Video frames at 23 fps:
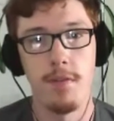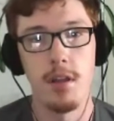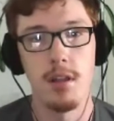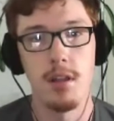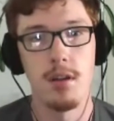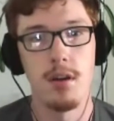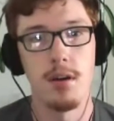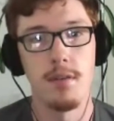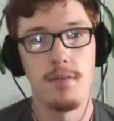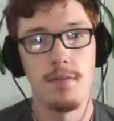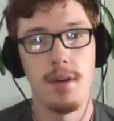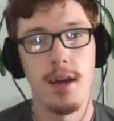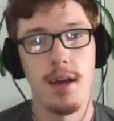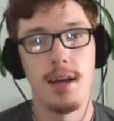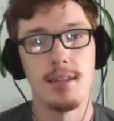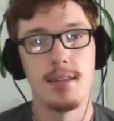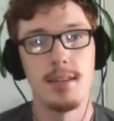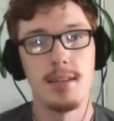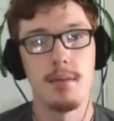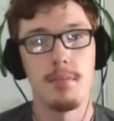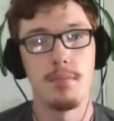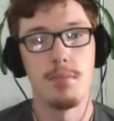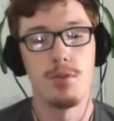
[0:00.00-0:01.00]
Philadelphia
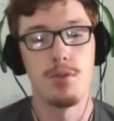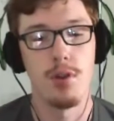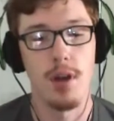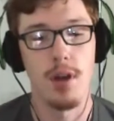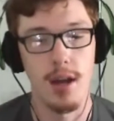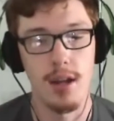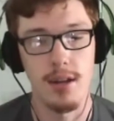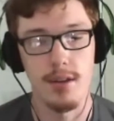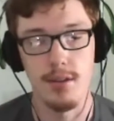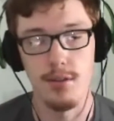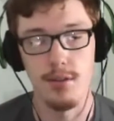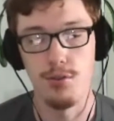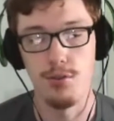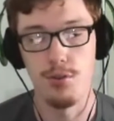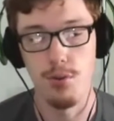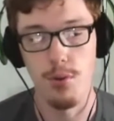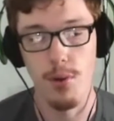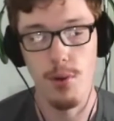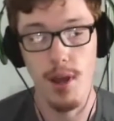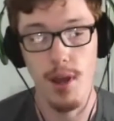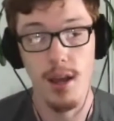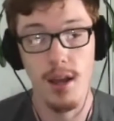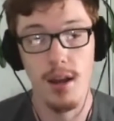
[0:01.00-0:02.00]
ends up trying to
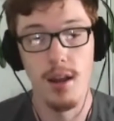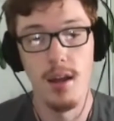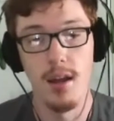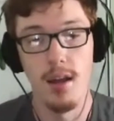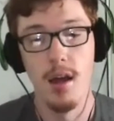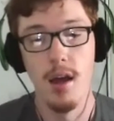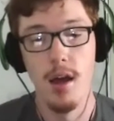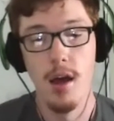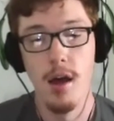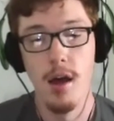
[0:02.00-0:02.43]
trade.